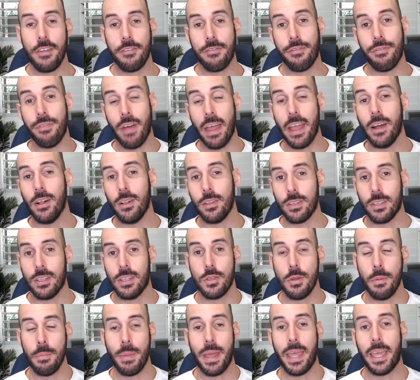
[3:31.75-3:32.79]
failed
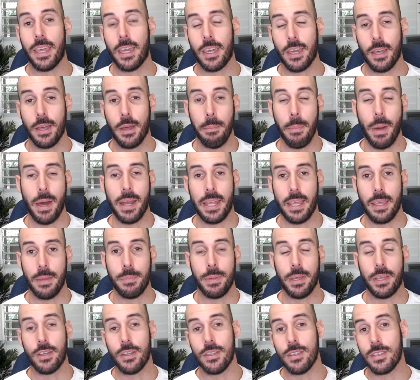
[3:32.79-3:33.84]
to make money
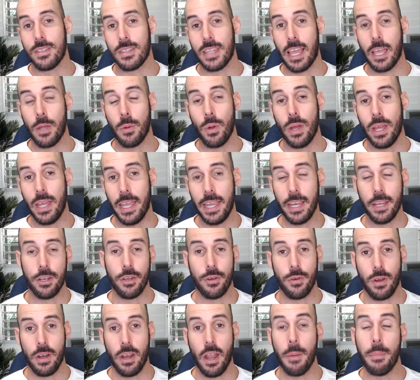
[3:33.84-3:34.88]
because they were
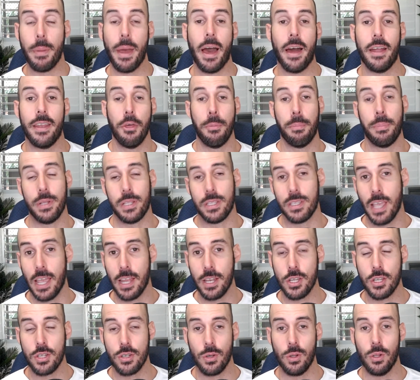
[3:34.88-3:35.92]
ignorant about the
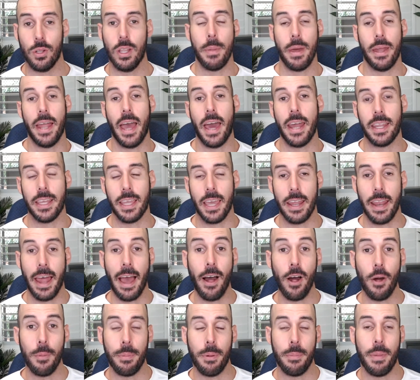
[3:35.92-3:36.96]
potential, about how to get
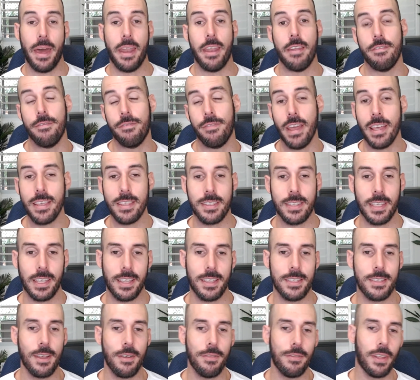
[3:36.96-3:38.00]
help, about investing,
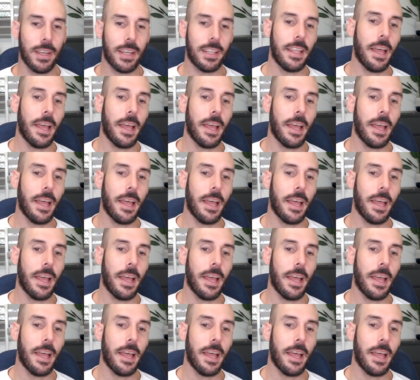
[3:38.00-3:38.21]
stuff like